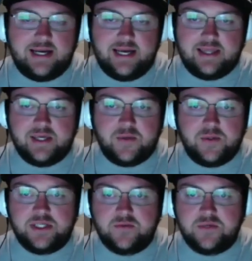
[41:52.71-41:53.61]
I think we're
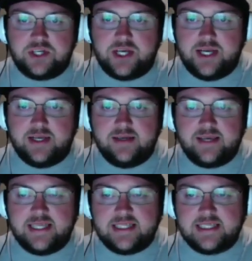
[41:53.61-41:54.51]
done with Shady in
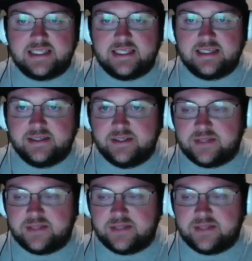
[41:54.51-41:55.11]
Kansas City.